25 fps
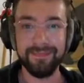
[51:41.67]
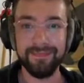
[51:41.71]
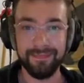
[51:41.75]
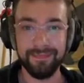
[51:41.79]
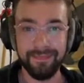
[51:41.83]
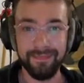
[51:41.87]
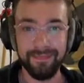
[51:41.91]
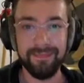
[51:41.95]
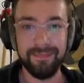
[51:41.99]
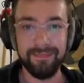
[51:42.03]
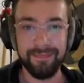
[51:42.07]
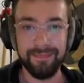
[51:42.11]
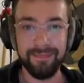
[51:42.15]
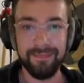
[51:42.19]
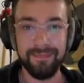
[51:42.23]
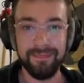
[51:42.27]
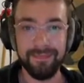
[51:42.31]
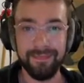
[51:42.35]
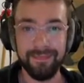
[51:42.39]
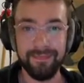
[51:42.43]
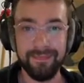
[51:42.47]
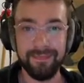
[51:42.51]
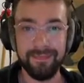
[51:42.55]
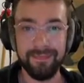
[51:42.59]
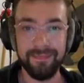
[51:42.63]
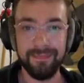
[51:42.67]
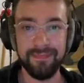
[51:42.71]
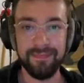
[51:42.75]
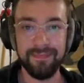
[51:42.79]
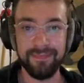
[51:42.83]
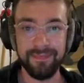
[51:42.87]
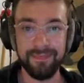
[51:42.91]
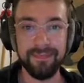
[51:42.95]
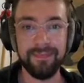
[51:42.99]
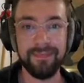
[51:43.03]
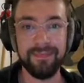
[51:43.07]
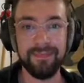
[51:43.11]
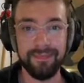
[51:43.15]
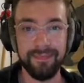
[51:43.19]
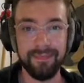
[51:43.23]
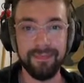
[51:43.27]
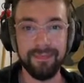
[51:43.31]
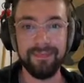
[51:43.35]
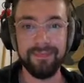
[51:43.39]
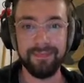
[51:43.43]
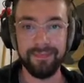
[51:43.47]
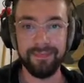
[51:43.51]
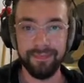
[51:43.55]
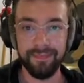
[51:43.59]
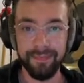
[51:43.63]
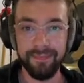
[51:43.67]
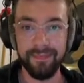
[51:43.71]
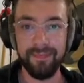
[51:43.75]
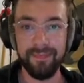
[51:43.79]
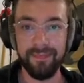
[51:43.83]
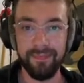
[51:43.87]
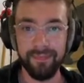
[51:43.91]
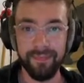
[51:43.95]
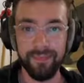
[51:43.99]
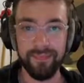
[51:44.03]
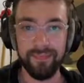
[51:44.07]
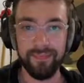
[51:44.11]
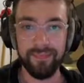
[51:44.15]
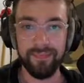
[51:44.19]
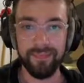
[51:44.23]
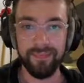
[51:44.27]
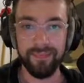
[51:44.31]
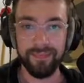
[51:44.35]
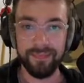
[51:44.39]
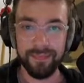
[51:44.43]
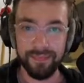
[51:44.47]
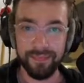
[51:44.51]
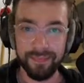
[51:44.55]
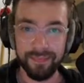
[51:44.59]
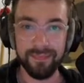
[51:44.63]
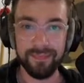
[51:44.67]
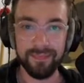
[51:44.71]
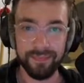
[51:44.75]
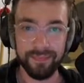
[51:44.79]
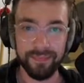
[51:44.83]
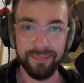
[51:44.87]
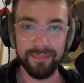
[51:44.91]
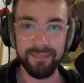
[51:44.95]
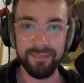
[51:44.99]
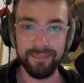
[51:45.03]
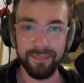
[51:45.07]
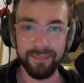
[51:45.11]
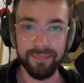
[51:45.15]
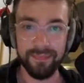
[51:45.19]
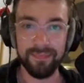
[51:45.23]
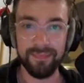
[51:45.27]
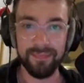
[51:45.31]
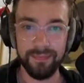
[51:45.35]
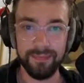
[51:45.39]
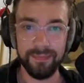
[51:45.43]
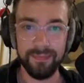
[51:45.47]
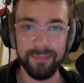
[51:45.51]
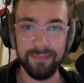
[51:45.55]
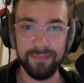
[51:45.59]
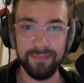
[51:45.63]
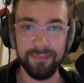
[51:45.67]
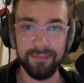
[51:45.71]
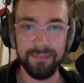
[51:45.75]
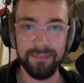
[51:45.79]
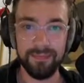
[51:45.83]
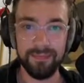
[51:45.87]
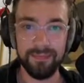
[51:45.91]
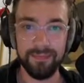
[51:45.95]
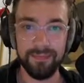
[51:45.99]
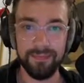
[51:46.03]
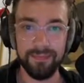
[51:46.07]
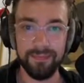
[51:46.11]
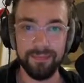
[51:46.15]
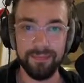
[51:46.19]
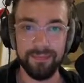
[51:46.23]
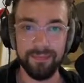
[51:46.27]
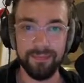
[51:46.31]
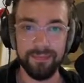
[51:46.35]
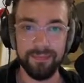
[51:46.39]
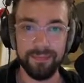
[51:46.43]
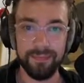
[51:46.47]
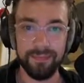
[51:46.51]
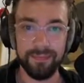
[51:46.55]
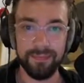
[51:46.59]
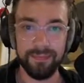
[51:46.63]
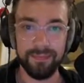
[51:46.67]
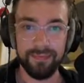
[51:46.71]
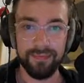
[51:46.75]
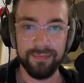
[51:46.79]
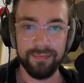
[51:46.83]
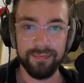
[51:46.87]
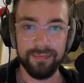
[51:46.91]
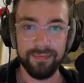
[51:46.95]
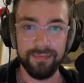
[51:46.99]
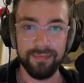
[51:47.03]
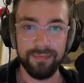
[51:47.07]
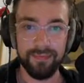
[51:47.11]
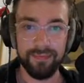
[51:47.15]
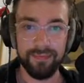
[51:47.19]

look at music, look at the guitar, look at artistry. And even those that